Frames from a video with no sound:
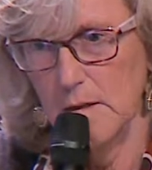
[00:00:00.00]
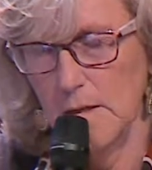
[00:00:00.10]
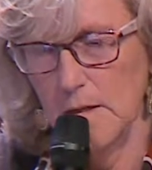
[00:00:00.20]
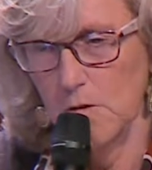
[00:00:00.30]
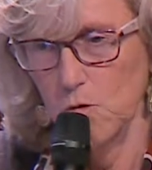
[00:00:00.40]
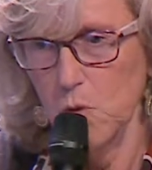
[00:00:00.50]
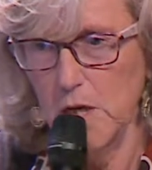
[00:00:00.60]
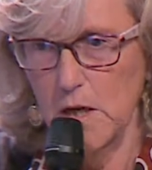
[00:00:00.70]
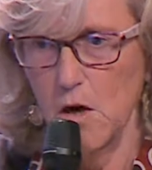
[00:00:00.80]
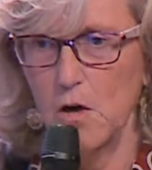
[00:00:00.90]
and
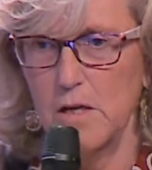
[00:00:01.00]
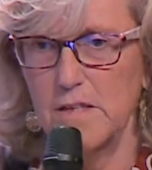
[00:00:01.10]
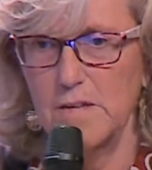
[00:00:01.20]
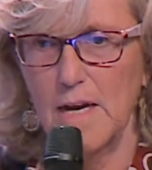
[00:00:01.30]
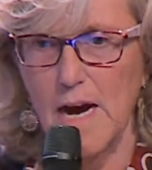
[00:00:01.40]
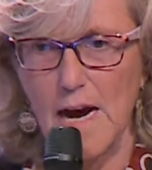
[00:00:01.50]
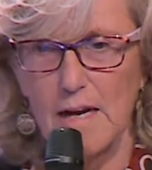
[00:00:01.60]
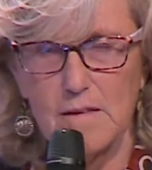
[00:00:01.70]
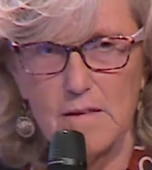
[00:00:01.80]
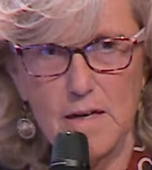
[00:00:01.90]
doing only the
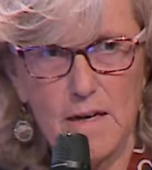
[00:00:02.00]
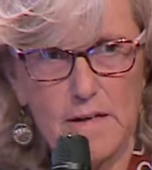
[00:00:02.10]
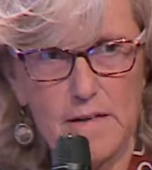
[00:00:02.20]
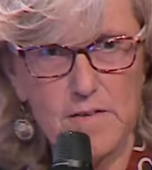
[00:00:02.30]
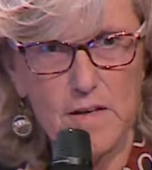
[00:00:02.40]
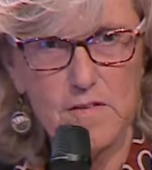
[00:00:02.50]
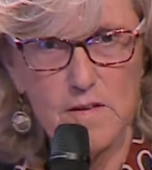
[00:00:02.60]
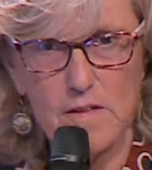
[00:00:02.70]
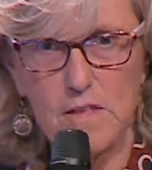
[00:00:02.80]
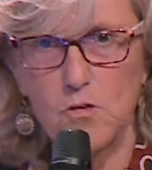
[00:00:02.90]
acts that are
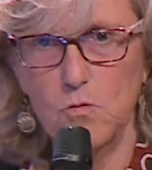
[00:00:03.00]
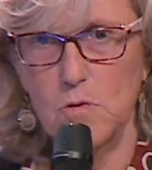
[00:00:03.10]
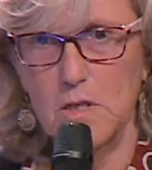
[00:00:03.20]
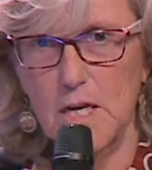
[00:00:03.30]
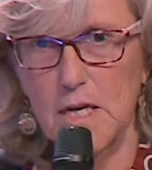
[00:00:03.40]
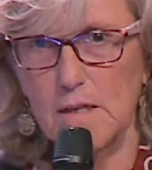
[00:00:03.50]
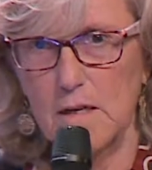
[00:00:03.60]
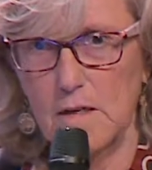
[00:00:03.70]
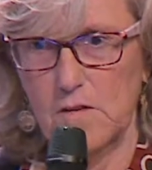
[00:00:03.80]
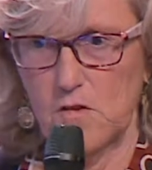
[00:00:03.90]
necessary to create
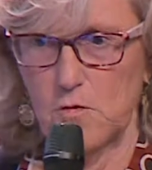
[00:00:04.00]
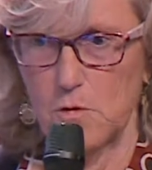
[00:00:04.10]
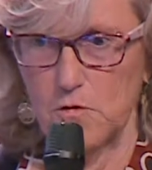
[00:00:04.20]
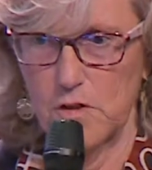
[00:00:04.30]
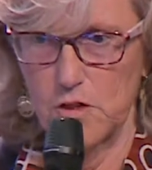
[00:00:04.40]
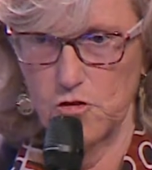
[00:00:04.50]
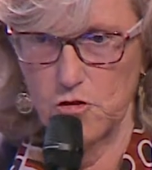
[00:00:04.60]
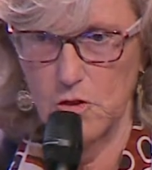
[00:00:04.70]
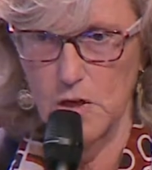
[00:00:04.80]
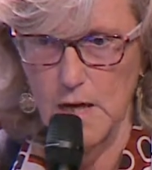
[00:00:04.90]
an accessible
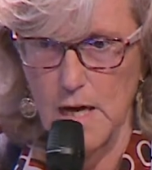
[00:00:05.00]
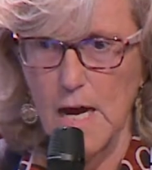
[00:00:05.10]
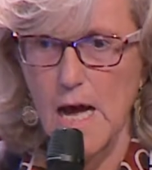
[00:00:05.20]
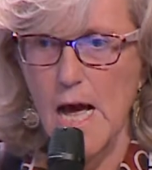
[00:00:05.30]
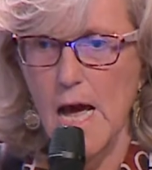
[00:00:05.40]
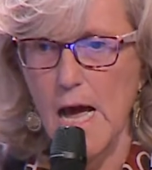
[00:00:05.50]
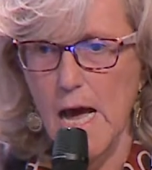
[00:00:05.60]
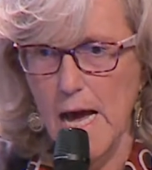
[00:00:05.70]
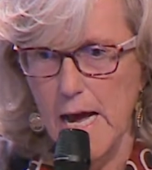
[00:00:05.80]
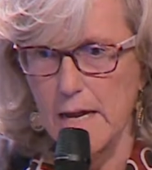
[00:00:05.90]
version,
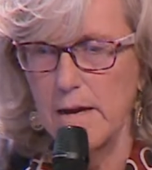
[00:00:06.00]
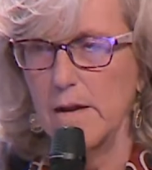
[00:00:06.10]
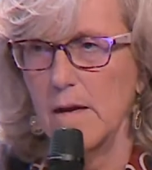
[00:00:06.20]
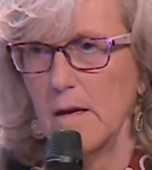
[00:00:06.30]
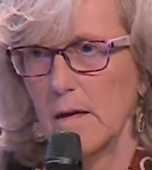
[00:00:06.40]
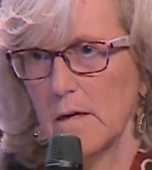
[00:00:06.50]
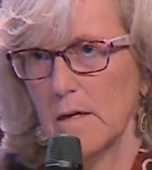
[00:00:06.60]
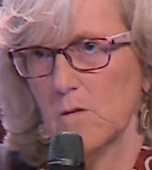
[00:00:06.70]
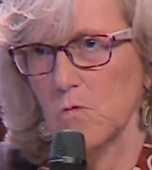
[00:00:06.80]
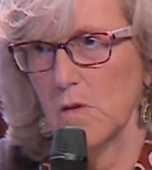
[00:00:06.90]
and
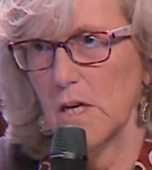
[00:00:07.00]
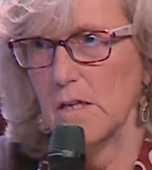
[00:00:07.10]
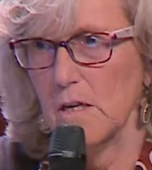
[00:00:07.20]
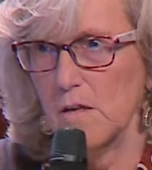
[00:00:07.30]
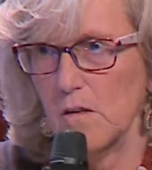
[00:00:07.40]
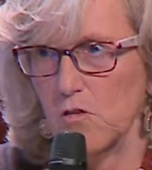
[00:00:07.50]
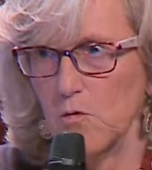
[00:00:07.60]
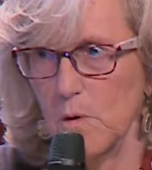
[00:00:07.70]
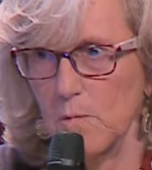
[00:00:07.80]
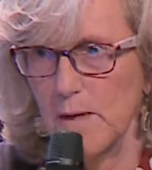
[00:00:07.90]
to create an
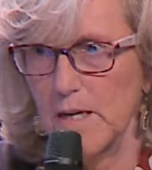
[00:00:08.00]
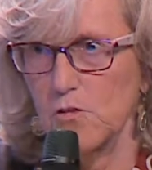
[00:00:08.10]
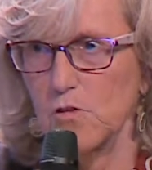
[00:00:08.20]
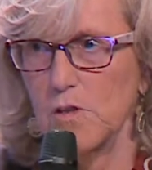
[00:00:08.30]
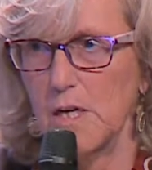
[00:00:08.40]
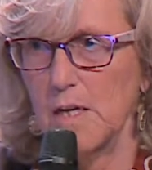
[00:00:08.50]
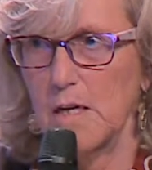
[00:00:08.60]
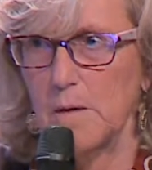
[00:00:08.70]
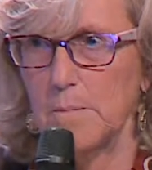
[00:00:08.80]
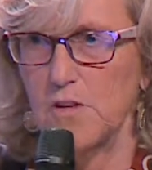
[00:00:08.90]
accessible version that
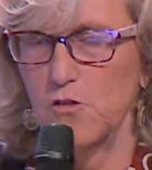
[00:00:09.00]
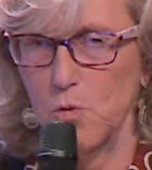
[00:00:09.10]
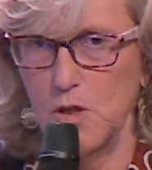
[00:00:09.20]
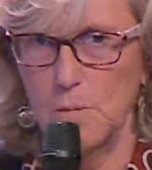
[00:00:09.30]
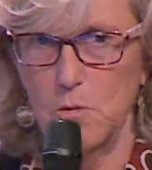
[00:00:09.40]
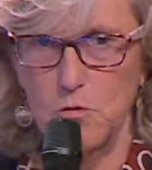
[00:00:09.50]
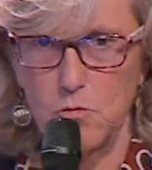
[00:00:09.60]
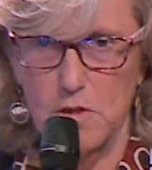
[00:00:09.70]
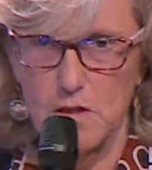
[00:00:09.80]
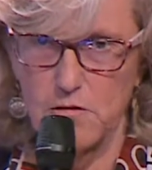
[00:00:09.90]
can be suitable to
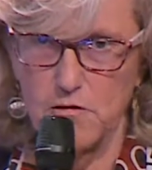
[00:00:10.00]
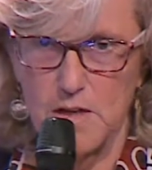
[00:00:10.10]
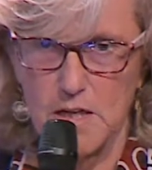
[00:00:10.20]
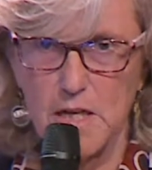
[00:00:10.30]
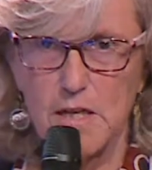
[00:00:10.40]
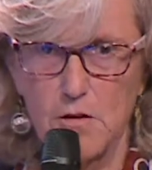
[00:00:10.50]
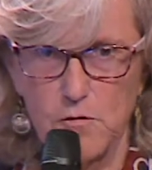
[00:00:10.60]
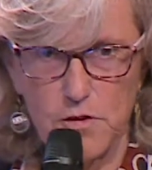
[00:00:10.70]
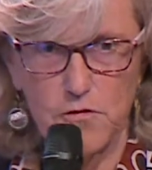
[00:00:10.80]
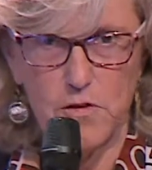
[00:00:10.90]
the different needs of
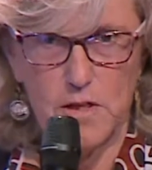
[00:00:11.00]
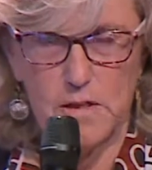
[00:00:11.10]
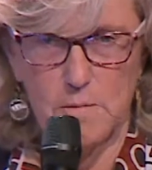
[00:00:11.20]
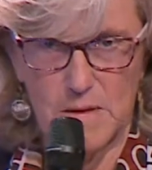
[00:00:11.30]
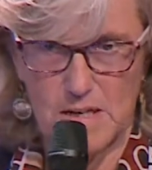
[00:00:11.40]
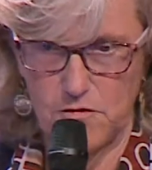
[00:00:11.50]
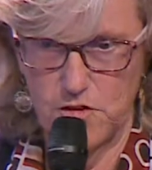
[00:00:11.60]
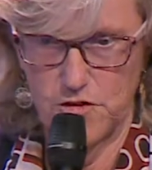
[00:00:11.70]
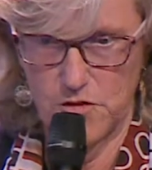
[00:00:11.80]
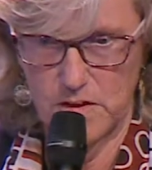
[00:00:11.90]
different
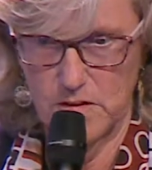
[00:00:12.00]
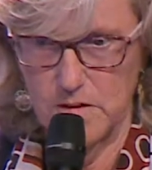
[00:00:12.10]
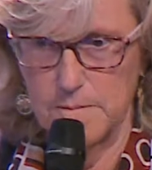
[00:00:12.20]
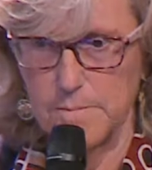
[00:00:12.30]
beneficiaries.